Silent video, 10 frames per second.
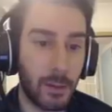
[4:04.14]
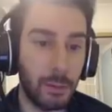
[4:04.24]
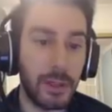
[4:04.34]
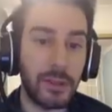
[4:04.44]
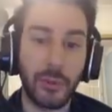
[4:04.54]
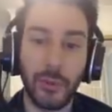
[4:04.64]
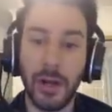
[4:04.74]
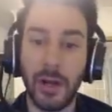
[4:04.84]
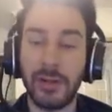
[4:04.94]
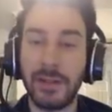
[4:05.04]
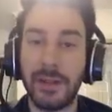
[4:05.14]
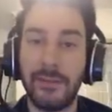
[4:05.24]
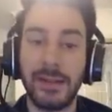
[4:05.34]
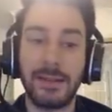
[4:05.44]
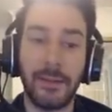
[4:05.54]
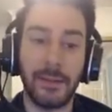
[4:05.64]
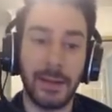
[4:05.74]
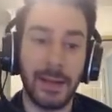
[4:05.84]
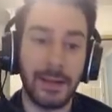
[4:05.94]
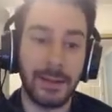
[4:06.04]
only
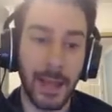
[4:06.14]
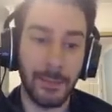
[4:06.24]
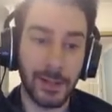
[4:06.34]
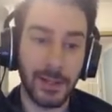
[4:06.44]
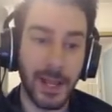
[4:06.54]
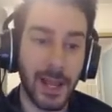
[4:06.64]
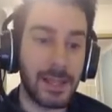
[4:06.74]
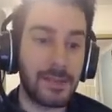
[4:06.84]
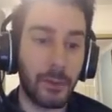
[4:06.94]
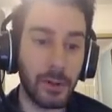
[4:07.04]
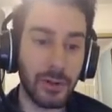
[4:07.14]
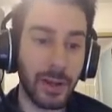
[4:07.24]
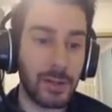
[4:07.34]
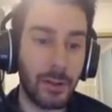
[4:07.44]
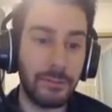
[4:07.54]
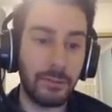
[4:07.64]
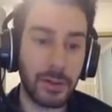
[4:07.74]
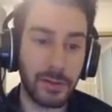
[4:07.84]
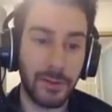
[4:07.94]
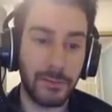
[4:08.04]
377 damage. His 4 strike is only
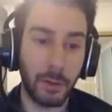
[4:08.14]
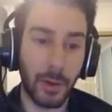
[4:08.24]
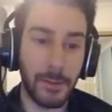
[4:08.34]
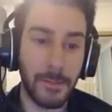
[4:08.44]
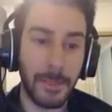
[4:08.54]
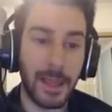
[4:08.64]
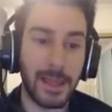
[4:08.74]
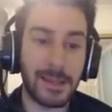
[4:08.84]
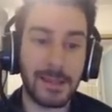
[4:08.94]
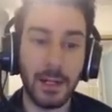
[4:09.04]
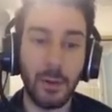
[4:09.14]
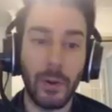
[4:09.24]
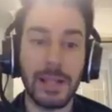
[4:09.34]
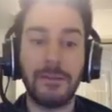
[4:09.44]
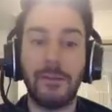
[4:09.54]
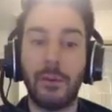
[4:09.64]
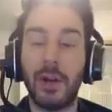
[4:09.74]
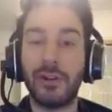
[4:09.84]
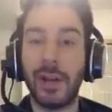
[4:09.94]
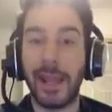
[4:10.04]
451. His skill 1 is
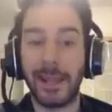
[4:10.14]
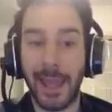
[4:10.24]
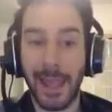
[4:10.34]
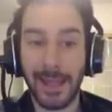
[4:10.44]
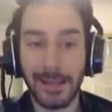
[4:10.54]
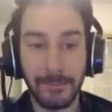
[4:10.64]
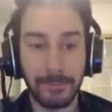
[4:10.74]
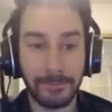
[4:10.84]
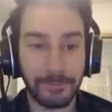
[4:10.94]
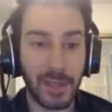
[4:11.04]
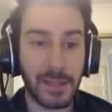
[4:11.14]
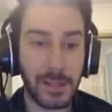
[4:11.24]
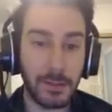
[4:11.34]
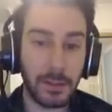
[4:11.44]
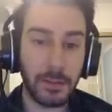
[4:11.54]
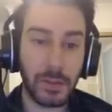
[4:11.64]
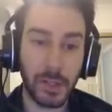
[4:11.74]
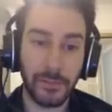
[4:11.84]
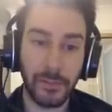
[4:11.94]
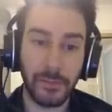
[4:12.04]
488. Skill 2,
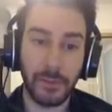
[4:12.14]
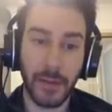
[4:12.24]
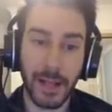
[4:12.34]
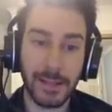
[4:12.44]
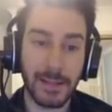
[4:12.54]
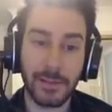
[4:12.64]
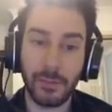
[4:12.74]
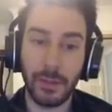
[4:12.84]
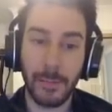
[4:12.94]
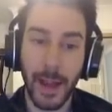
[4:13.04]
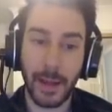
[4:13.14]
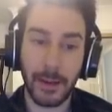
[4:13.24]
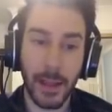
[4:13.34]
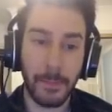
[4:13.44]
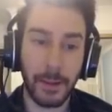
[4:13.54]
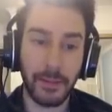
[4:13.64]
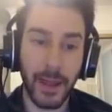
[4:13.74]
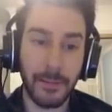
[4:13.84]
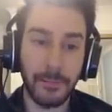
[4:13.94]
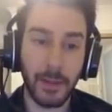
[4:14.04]
254. That's really bad. But
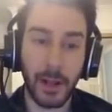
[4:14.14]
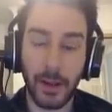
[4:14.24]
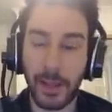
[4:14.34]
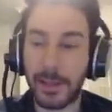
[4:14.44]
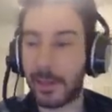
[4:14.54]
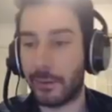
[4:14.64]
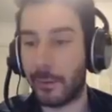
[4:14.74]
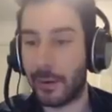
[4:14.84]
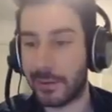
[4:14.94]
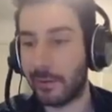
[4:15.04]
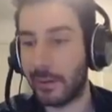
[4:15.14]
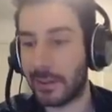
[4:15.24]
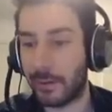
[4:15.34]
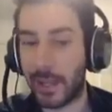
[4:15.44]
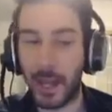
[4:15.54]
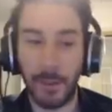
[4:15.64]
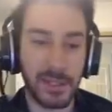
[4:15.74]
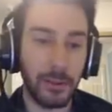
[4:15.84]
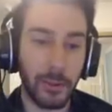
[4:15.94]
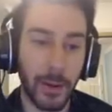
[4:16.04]
then, okay, skill 3. The skill 3 doesn't really count. But
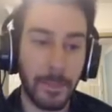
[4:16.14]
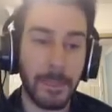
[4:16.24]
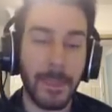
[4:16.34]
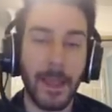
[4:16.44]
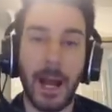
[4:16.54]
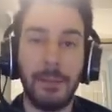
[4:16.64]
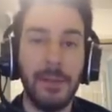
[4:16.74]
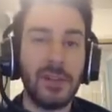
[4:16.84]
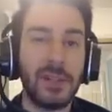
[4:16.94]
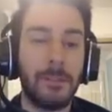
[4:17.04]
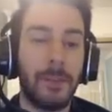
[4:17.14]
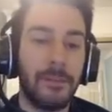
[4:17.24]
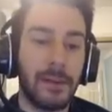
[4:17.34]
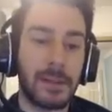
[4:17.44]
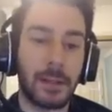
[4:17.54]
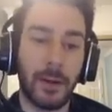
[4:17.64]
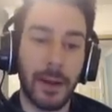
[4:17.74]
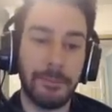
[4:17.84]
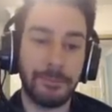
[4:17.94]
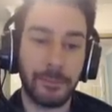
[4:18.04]
skill 3, I believe it's just a buffing skill,
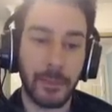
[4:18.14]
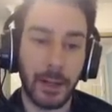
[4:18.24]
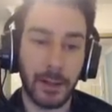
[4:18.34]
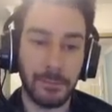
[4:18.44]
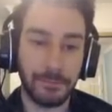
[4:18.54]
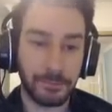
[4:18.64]
right? I don't know.